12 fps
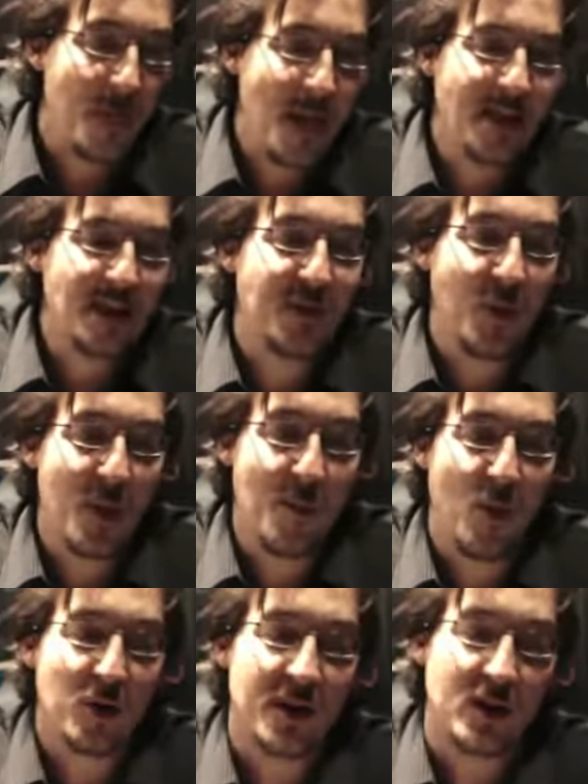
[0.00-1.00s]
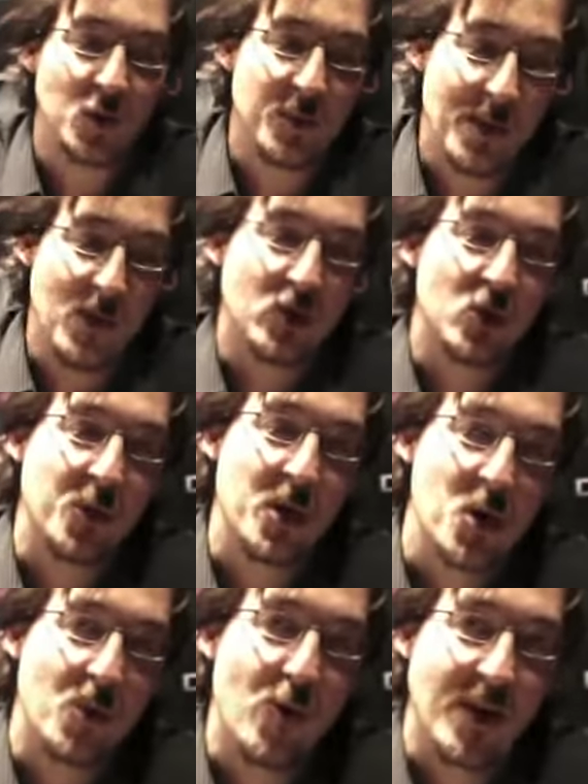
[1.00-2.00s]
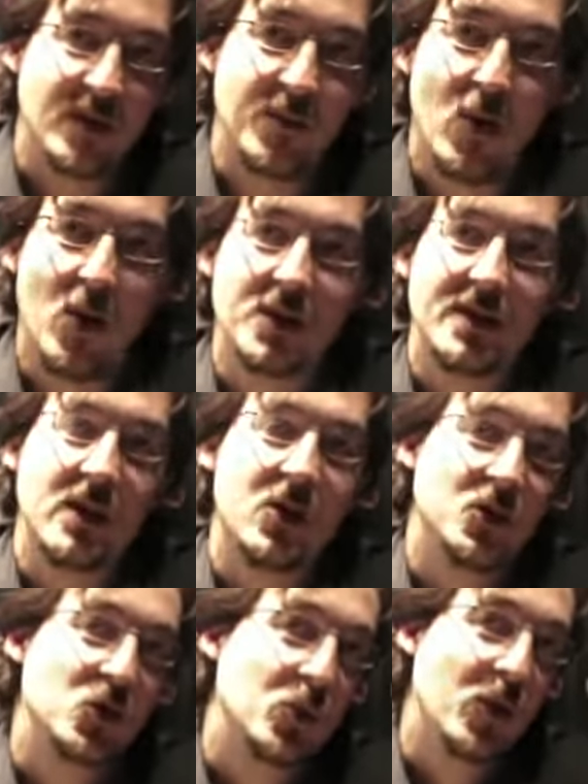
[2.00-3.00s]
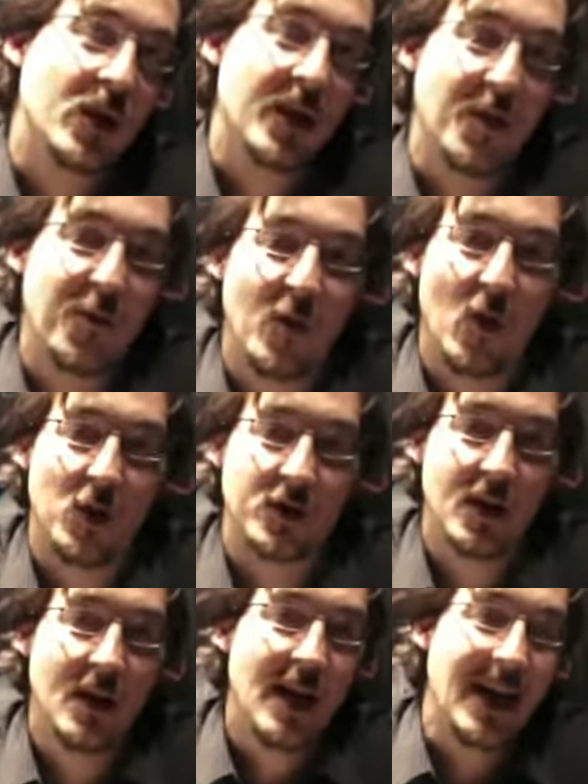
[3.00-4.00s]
And that's very important to be able to reach a price point that consumer can afford.